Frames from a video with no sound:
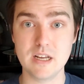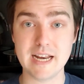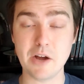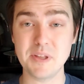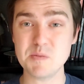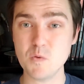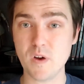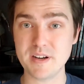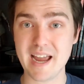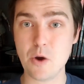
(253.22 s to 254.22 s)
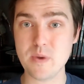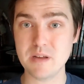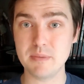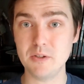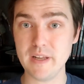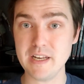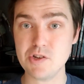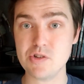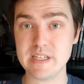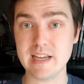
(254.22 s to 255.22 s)
Now let's move on to how we can build
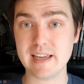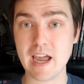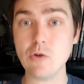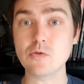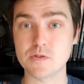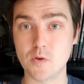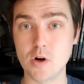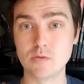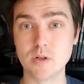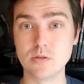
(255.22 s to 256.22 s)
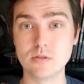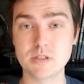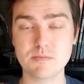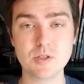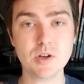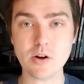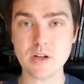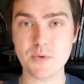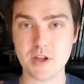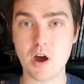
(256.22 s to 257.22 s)
interesting encounters for our rogues,
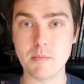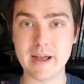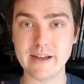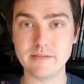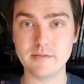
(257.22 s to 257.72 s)
starting with combat.